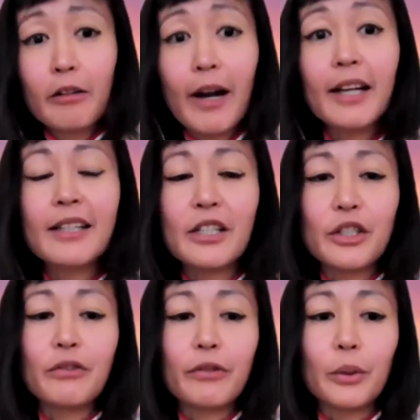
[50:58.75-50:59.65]

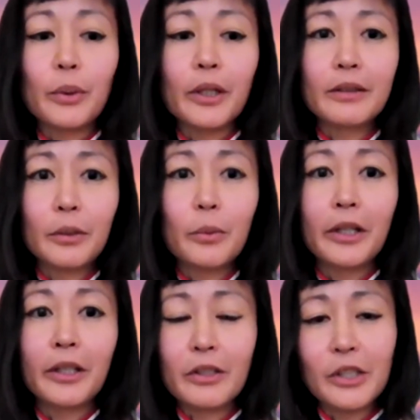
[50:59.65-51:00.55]
recognition for the good
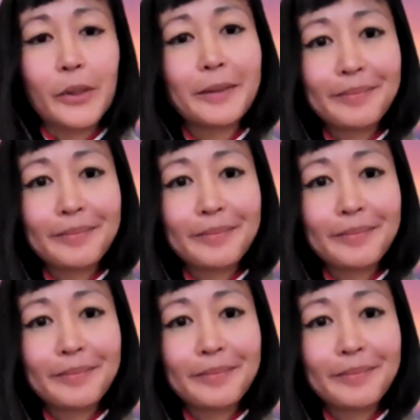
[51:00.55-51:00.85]
work you're doing.